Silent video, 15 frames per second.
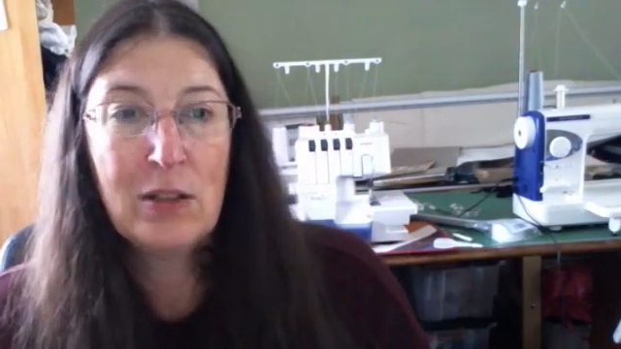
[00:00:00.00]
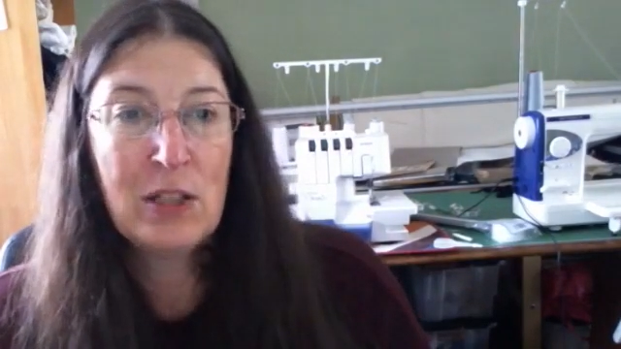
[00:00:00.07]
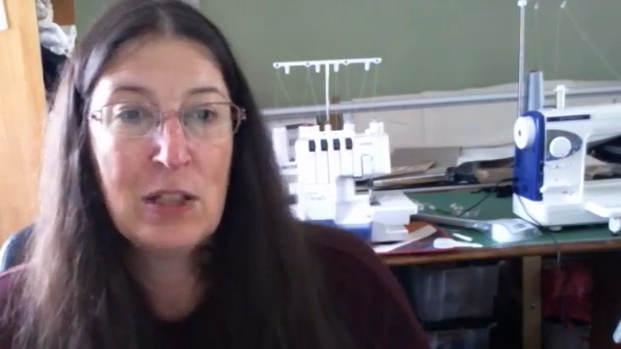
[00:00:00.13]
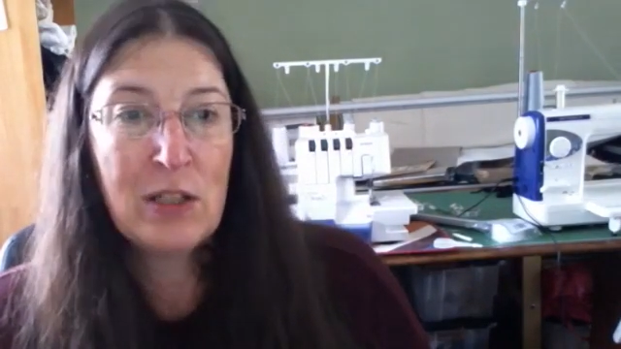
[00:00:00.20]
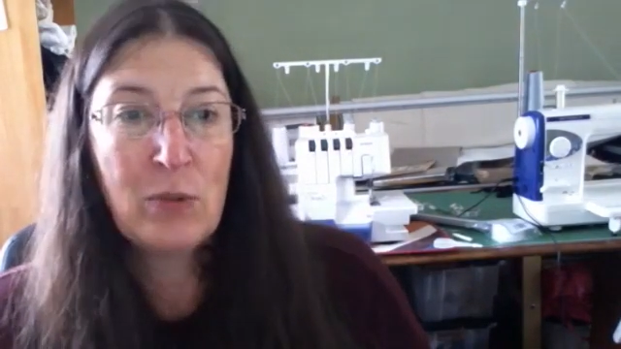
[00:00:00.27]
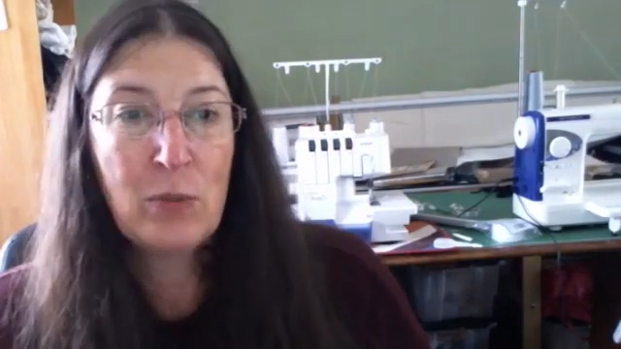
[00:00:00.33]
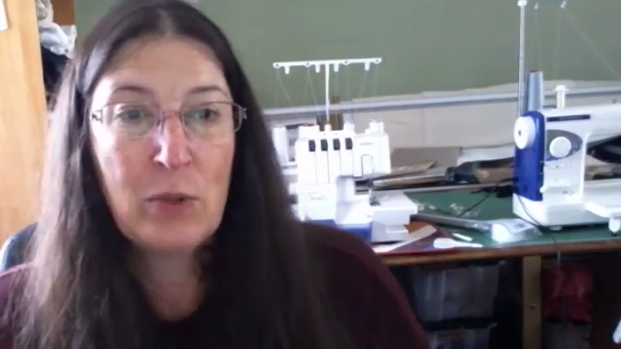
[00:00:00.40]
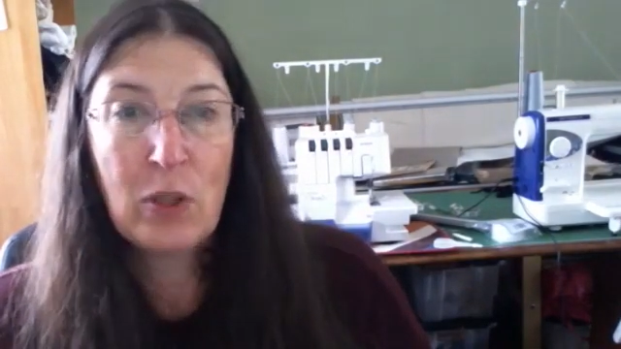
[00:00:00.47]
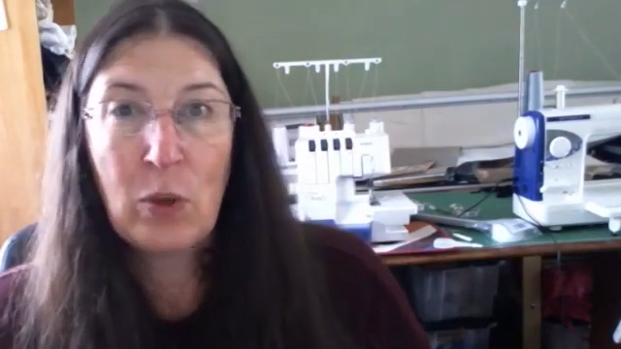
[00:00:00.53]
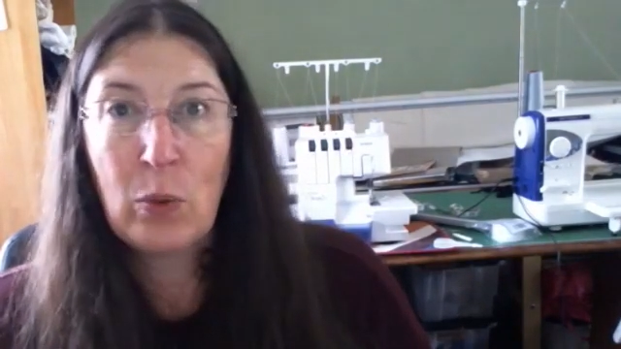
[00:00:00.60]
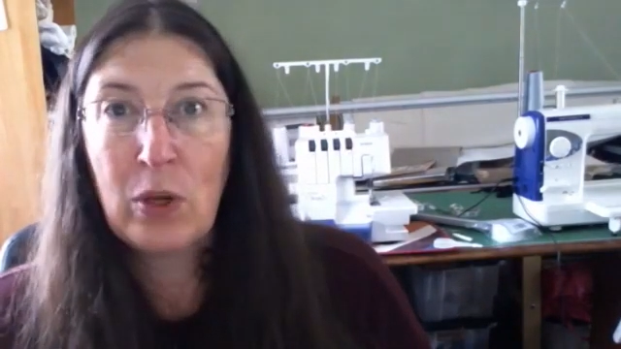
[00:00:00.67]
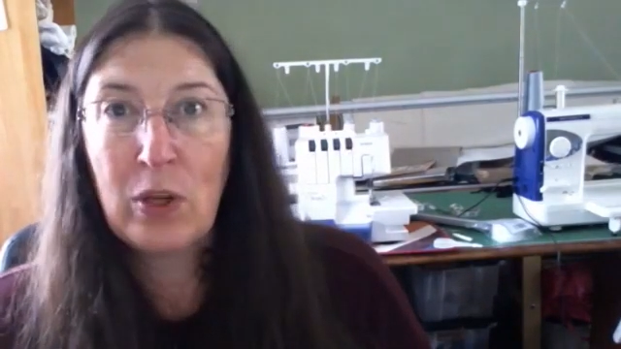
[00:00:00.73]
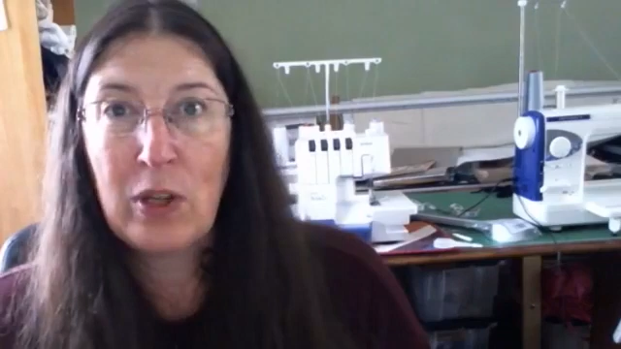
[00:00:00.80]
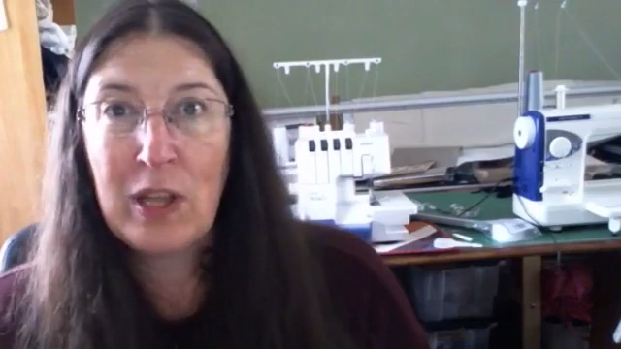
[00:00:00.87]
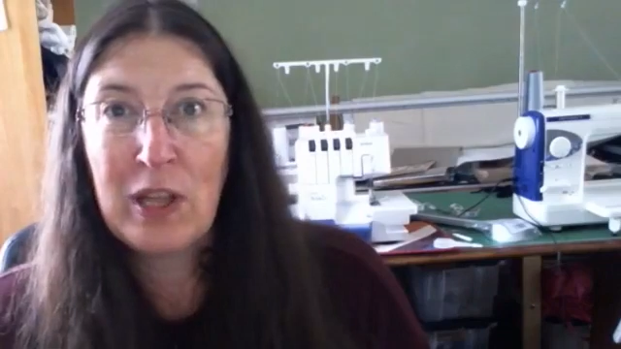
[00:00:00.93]
to the
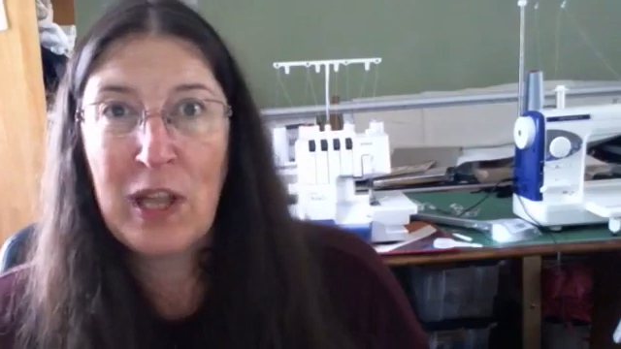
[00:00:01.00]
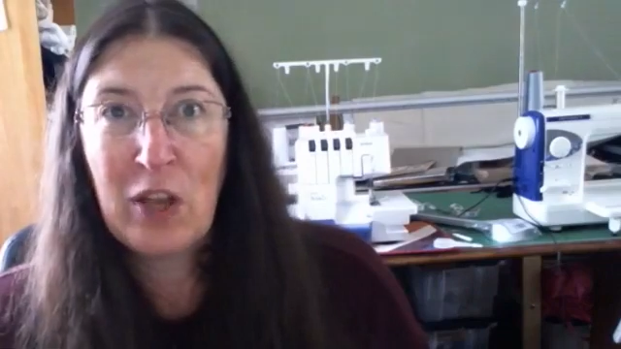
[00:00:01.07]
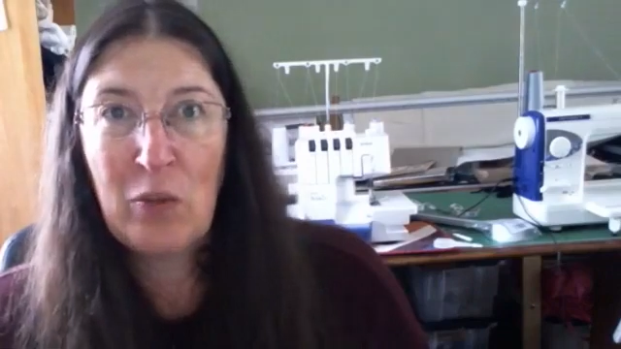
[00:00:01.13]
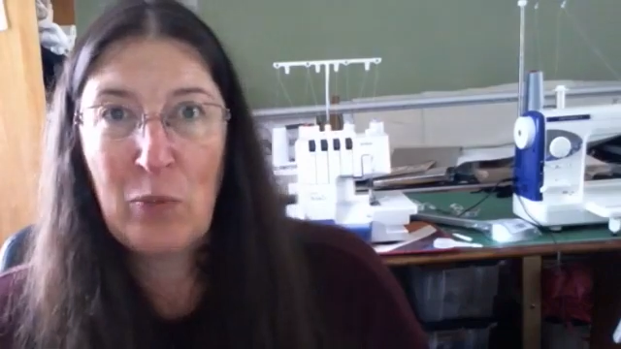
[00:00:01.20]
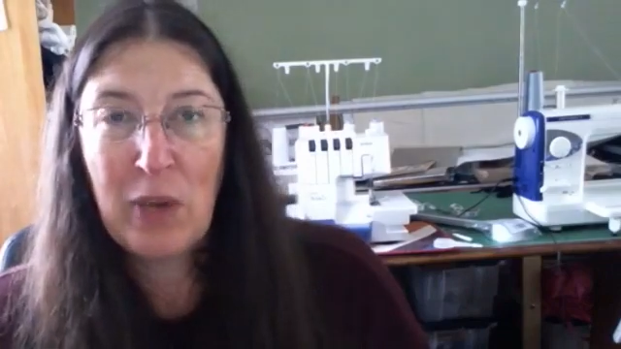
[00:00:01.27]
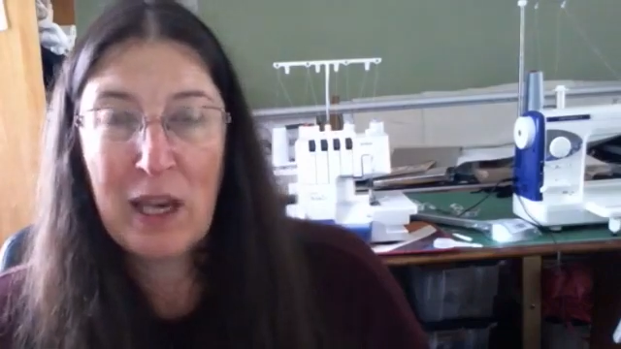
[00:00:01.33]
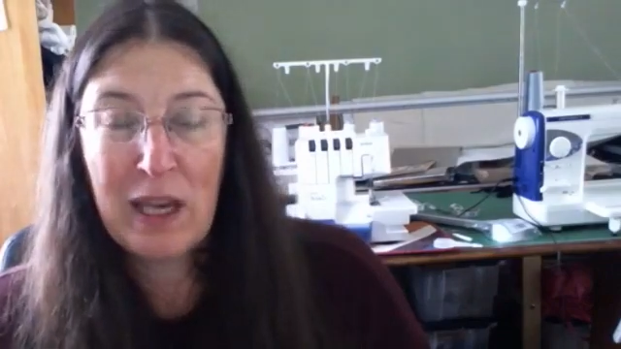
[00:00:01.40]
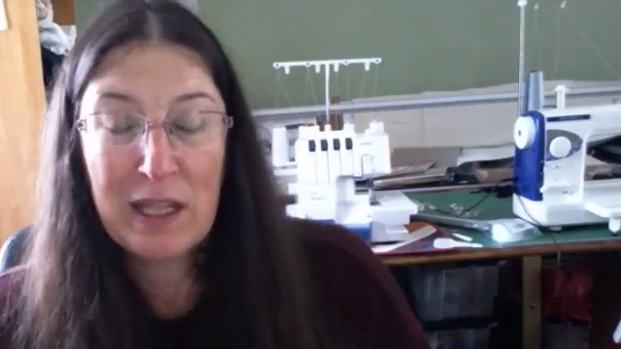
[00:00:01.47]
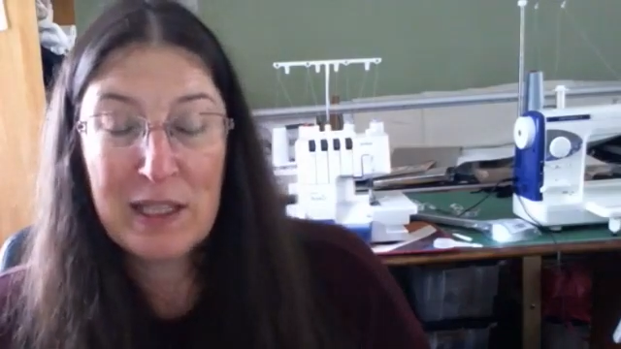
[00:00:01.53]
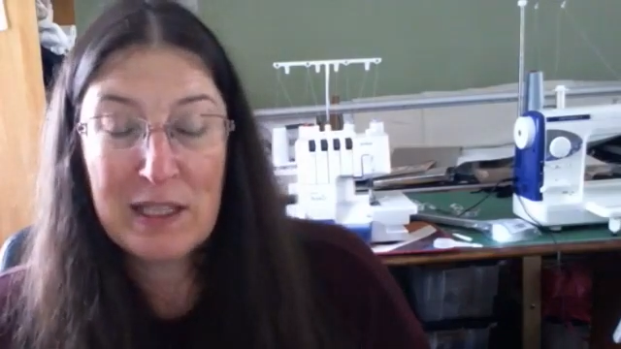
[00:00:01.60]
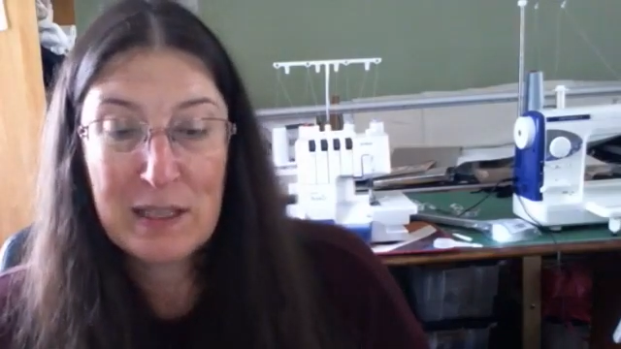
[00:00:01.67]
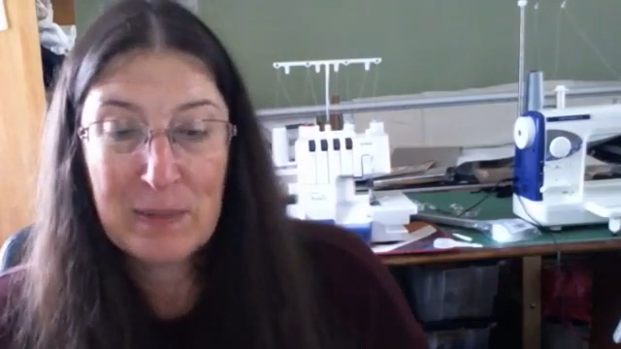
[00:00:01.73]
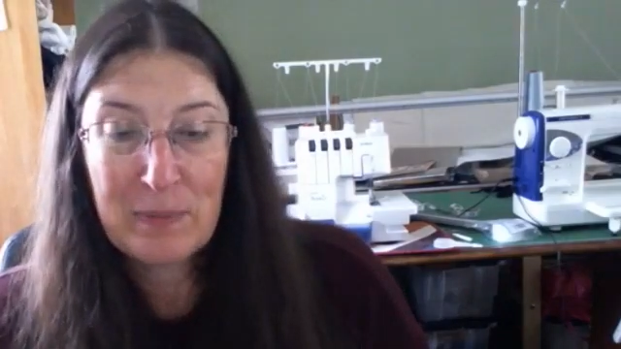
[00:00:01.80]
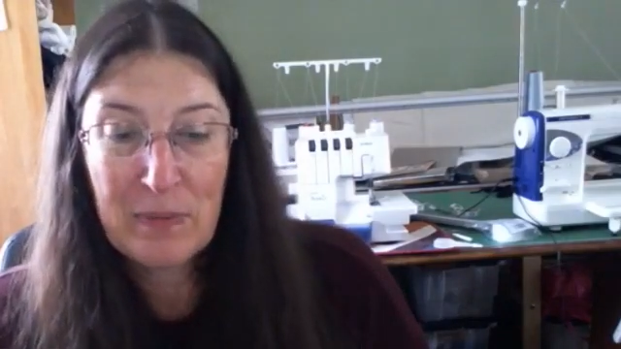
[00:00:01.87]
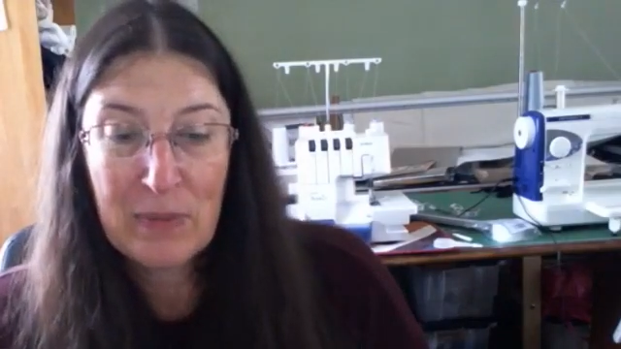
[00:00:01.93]
quilt that they've
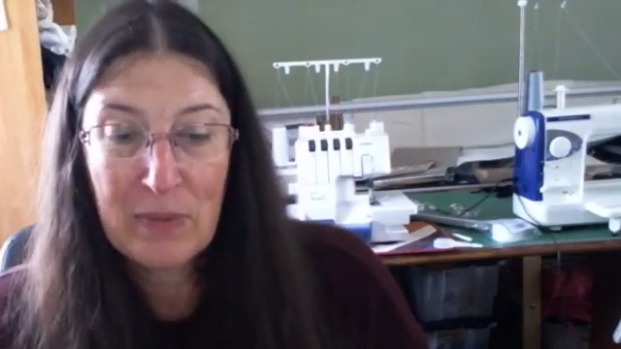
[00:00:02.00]
made.